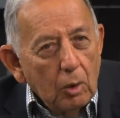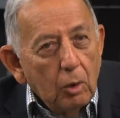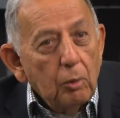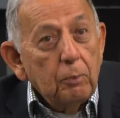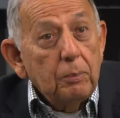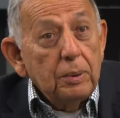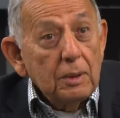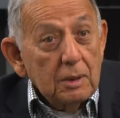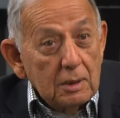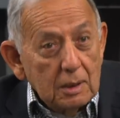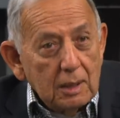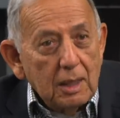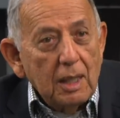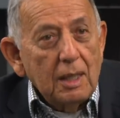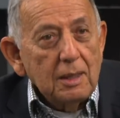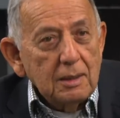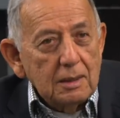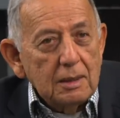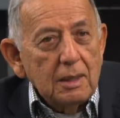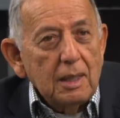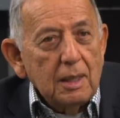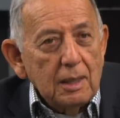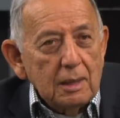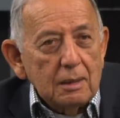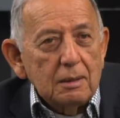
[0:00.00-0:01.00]
open
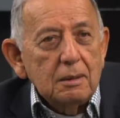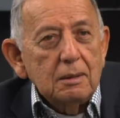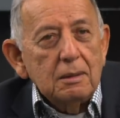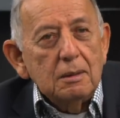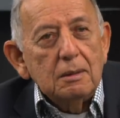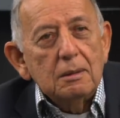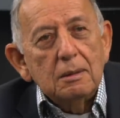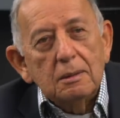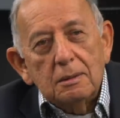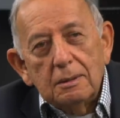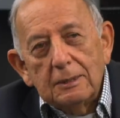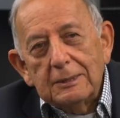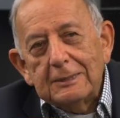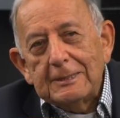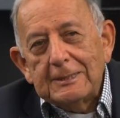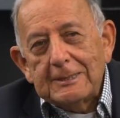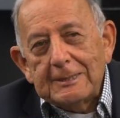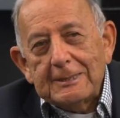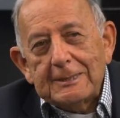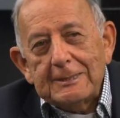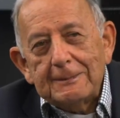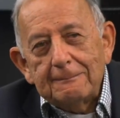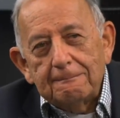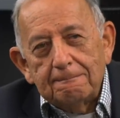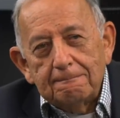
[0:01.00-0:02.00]
contact?
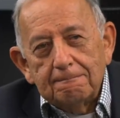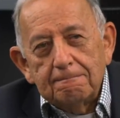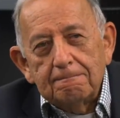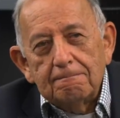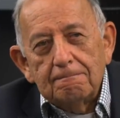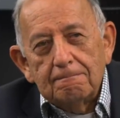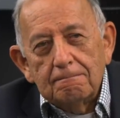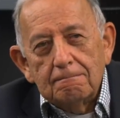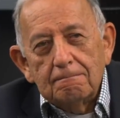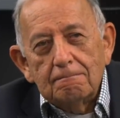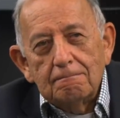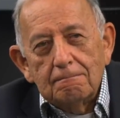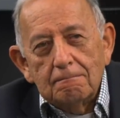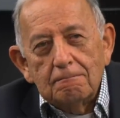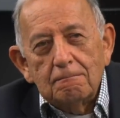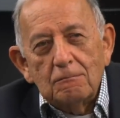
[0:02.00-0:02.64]
Um,